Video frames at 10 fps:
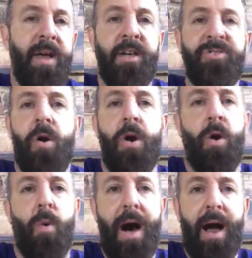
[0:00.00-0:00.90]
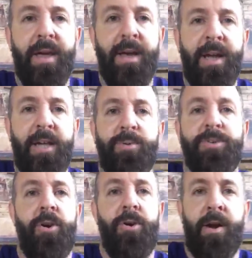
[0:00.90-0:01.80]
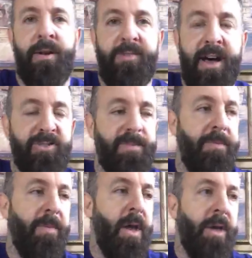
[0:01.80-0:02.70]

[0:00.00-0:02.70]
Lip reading: is ROI, is return on investment.